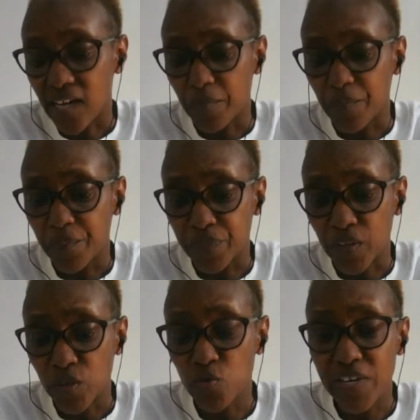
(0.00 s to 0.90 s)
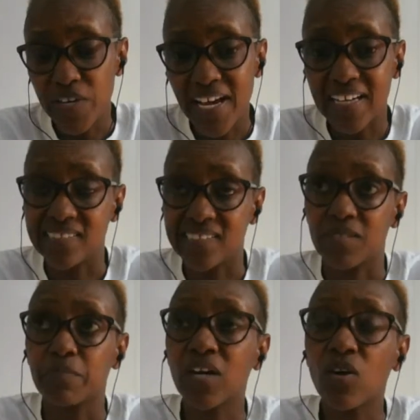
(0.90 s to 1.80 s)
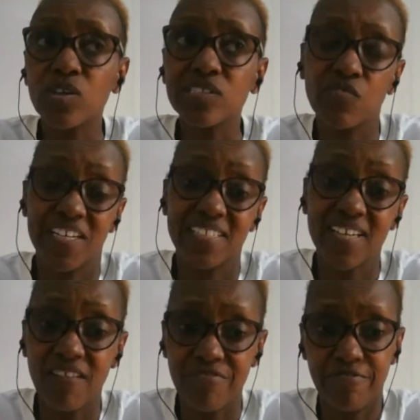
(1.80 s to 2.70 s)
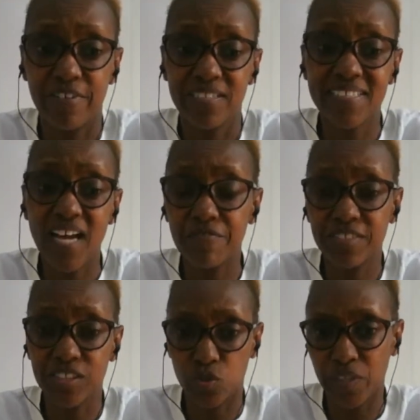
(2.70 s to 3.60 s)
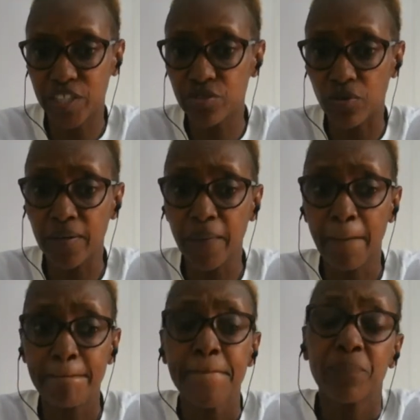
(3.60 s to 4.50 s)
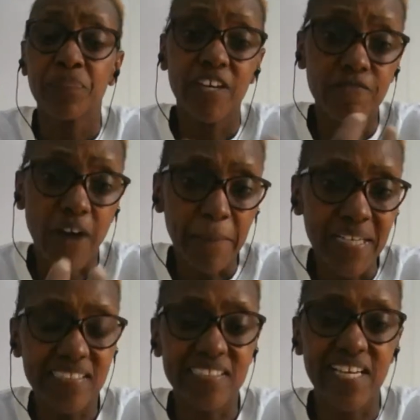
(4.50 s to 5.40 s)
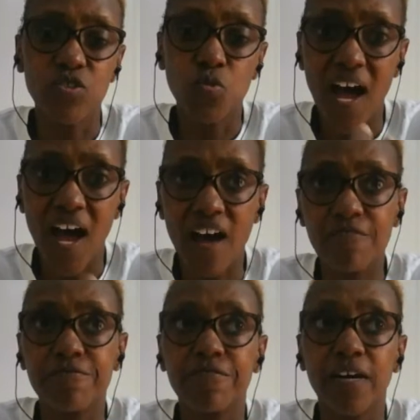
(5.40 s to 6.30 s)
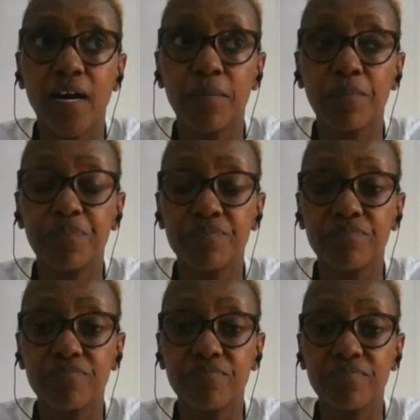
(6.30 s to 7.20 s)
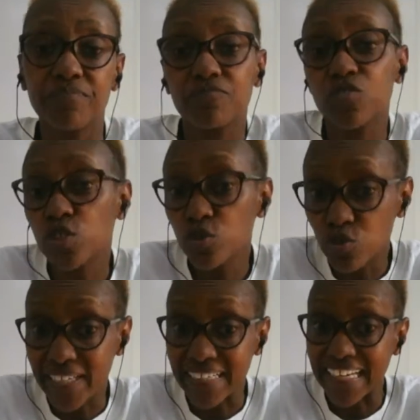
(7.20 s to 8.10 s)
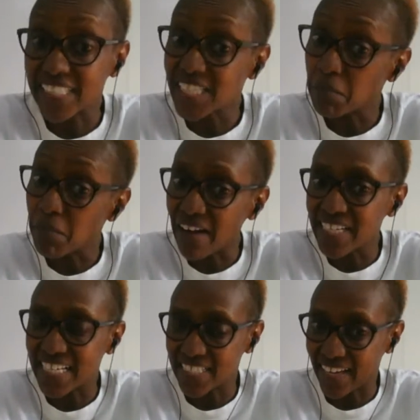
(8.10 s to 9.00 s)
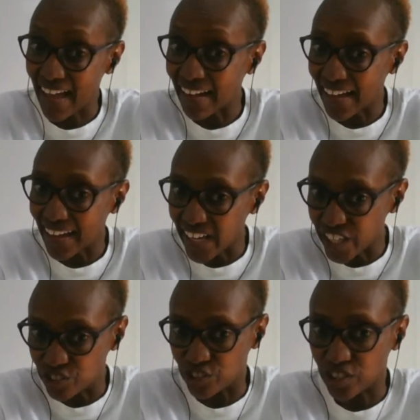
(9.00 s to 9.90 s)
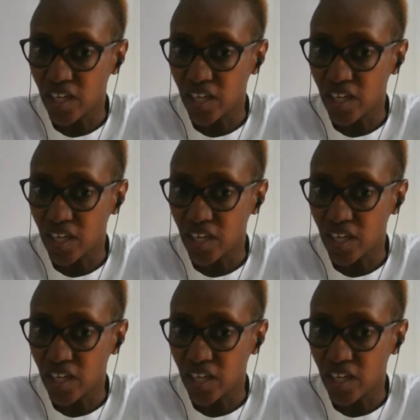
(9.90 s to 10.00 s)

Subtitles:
you realize that because of the tough situation, then families tend to have children getting married at a younger age,